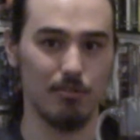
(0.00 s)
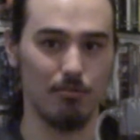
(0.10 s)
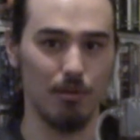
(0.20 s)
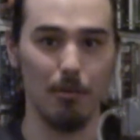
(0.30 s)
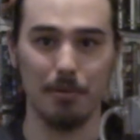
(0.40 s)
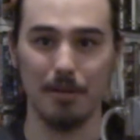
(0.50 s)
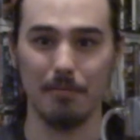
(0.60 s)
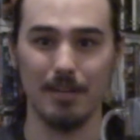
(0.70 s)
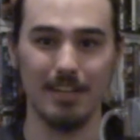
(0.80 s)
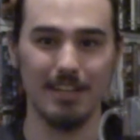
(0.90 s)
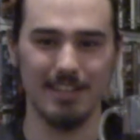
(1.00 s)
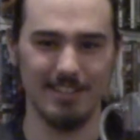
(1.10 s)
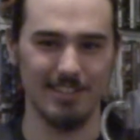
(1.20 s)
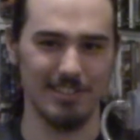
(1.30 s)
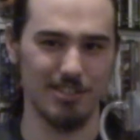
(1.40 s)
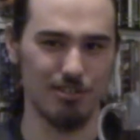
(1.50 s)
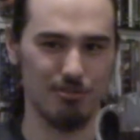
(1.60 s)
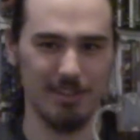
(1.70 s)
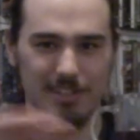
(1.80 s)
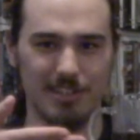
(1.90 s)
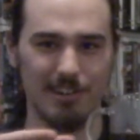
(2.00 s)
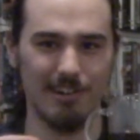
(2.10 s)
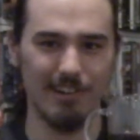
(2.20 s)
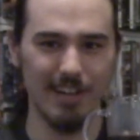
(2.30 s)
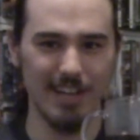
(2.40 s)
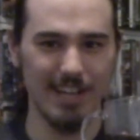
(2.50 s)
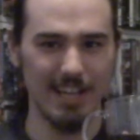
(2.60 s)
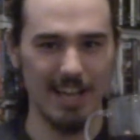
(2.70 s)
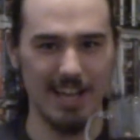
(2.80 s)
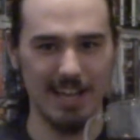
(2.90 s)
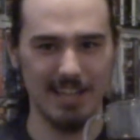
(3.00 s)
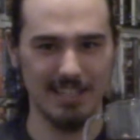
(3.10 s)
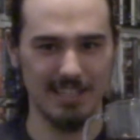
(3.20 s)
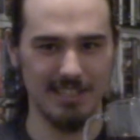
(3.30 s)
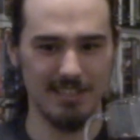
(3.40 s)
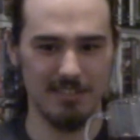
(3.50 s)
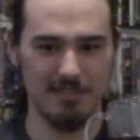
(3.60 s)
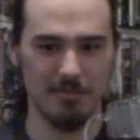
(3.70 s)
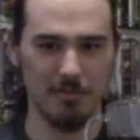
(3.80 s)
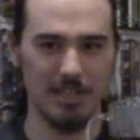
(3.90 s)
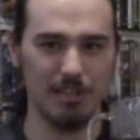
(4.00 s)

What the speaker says: grope him on it, just tricked her, and when